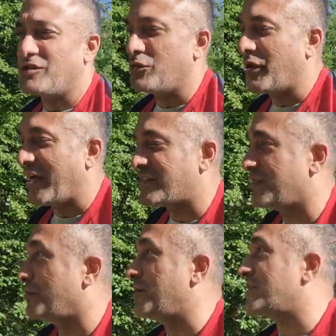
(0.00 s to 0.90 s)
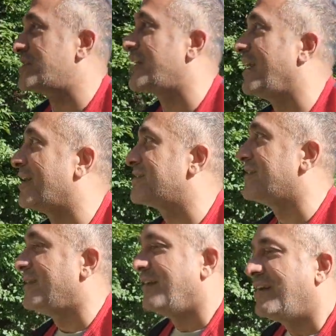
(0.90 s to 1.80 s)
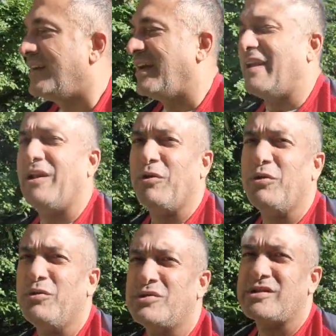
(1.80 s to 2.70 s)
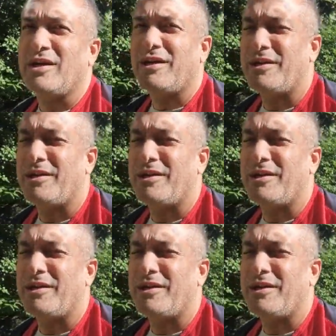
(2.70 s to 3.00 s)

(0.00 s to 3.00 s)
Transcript: who gets and who doesn't get, and you know, who's